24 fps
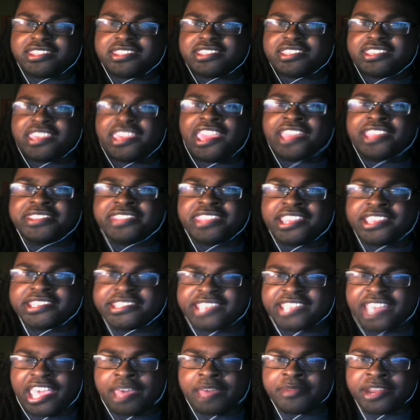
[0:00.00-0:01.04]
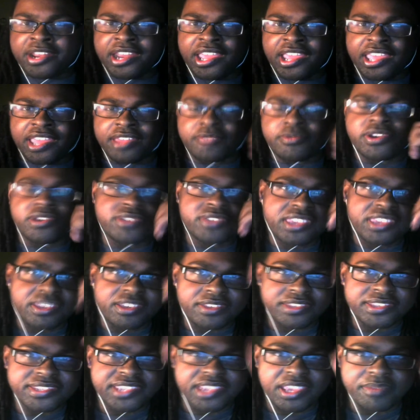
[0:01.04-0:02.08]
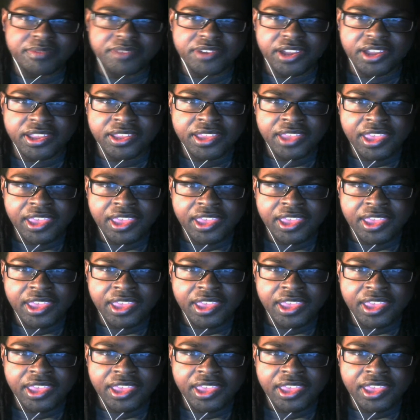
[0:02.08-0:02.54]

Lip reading: "Get the samurai!" Well, kill the samurai.